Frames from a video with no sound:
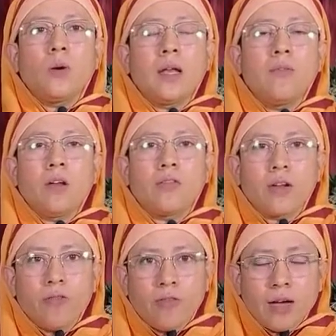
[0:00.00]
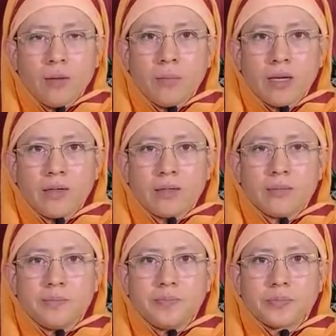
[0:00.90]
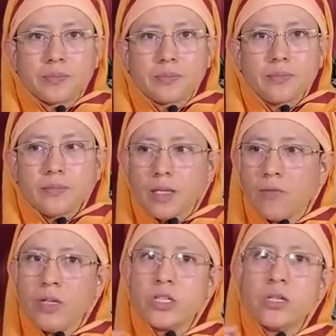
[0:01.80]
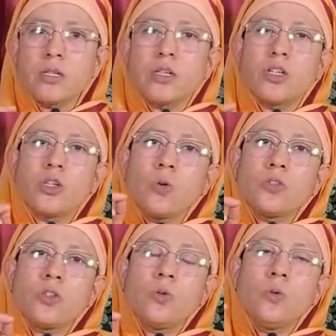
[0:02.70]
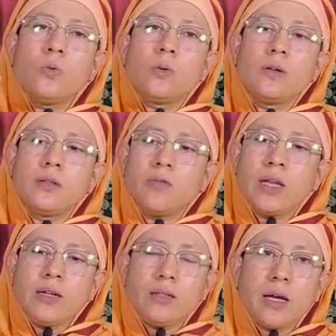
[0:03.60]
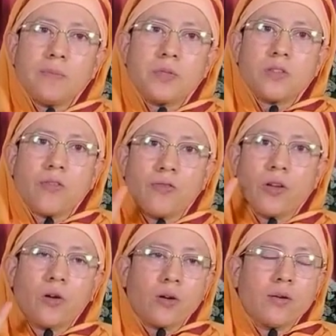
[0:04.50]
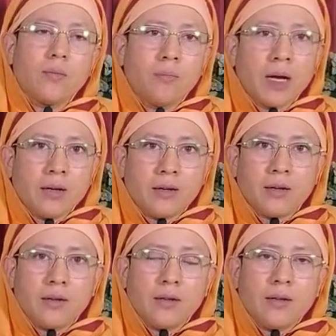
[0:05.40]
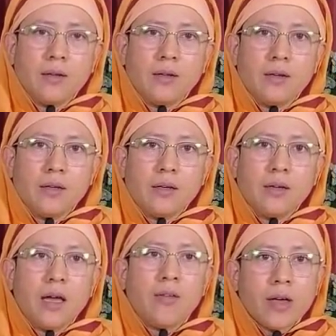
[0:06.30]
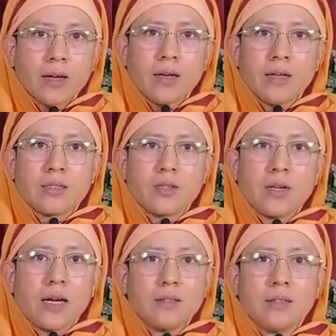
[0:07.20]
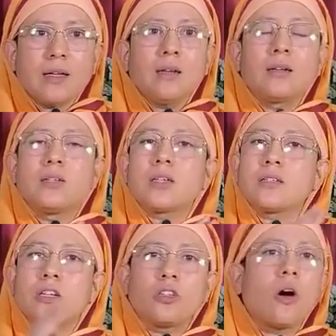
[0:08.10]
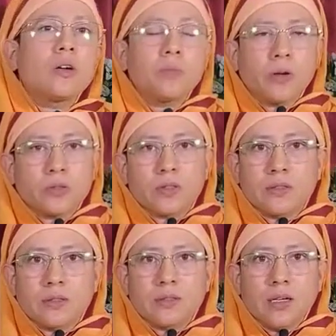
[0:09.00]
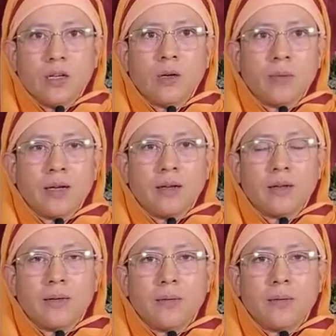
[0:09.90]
a level of refinement which shows you the very depths of your mind, awareness rather than just the thought process in your mind.